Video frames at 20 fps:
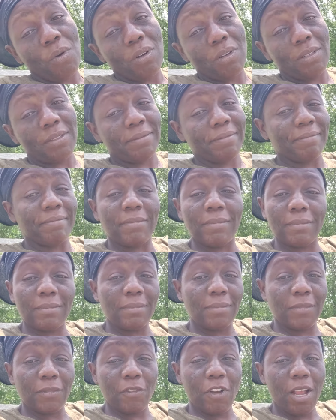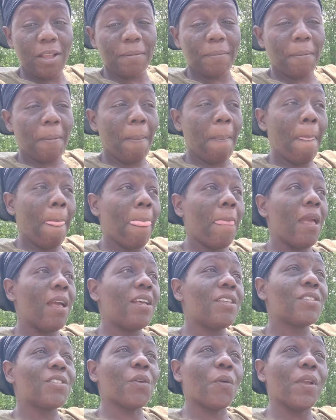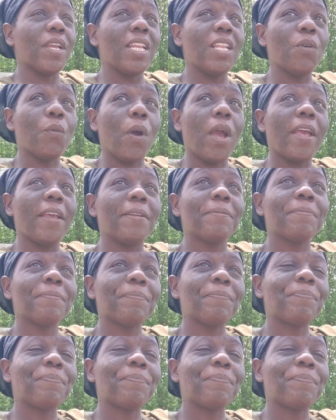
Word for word: I want, right? So anyway,